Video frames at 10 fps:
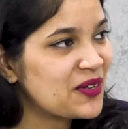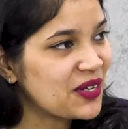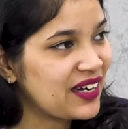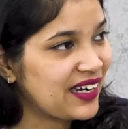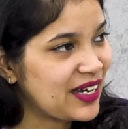
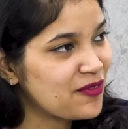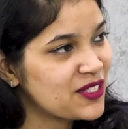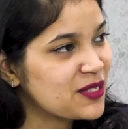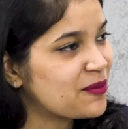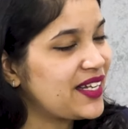out on
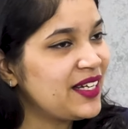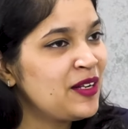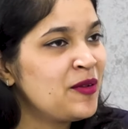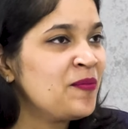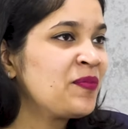life as well.
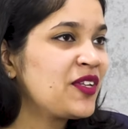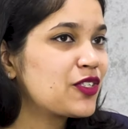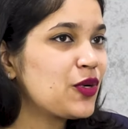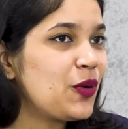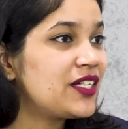
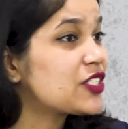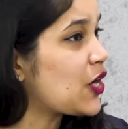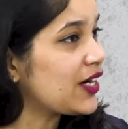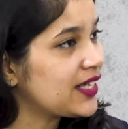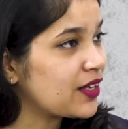So it's
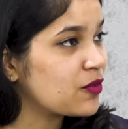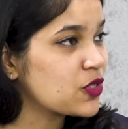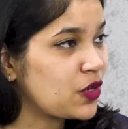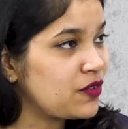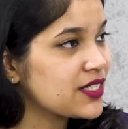not that I
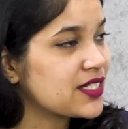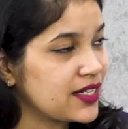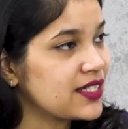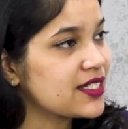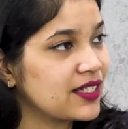was always
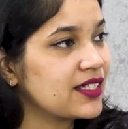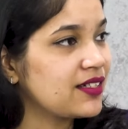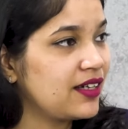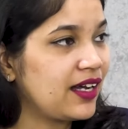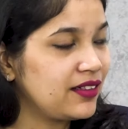
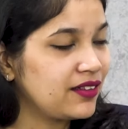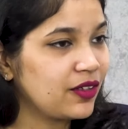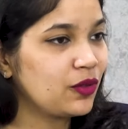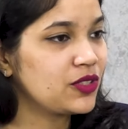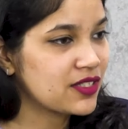studying
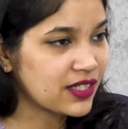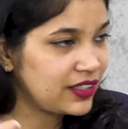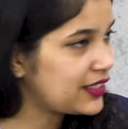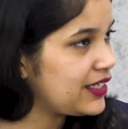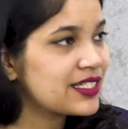and, you know, just
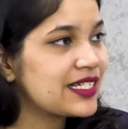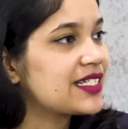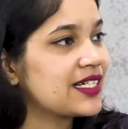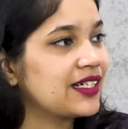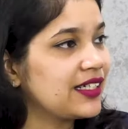
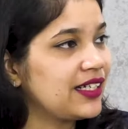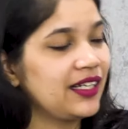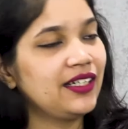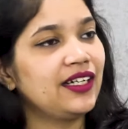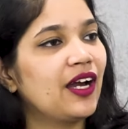continuously studying
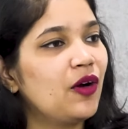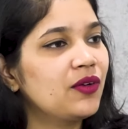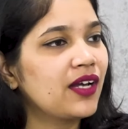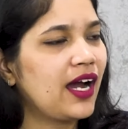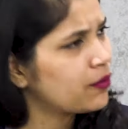day in, day
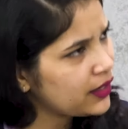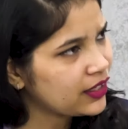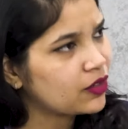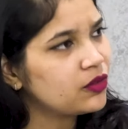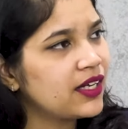out. I
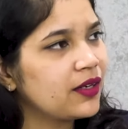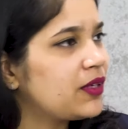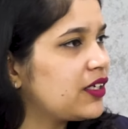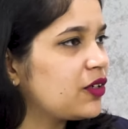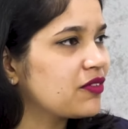went
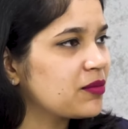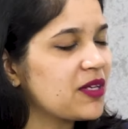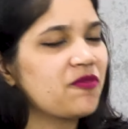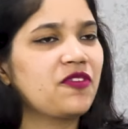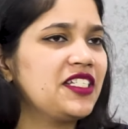out with
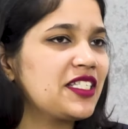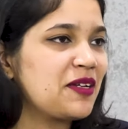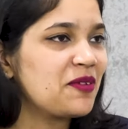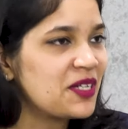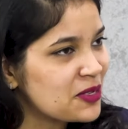my friends.
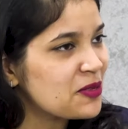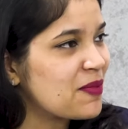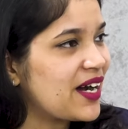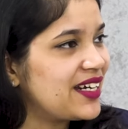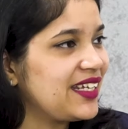I went
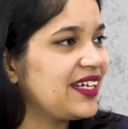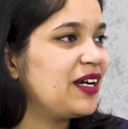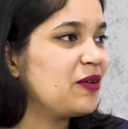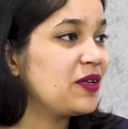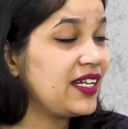out partying.
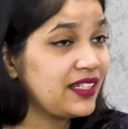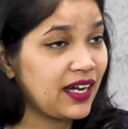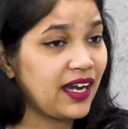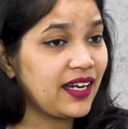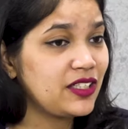
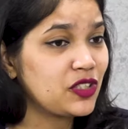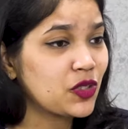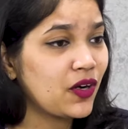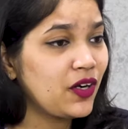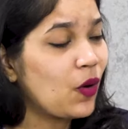I
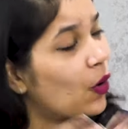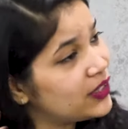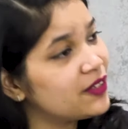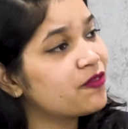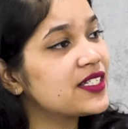enjoyed
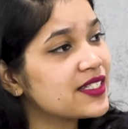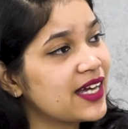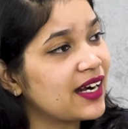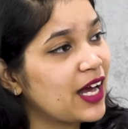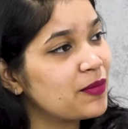all the fest
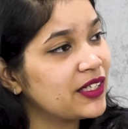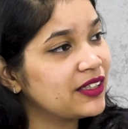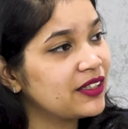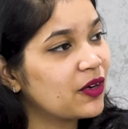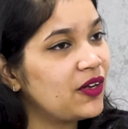that happened
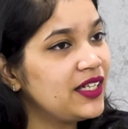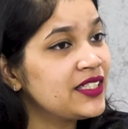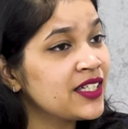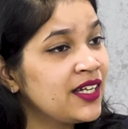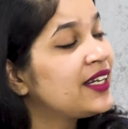in the
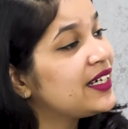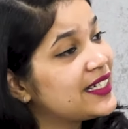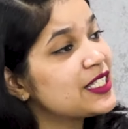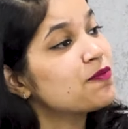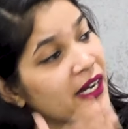college,
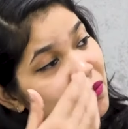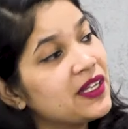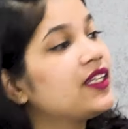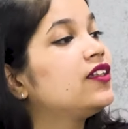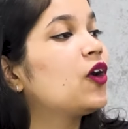despite
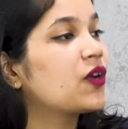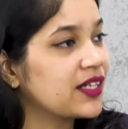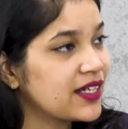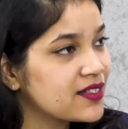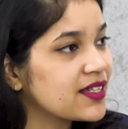being in the
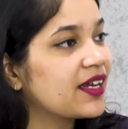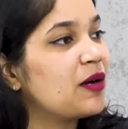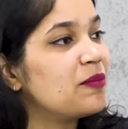organizing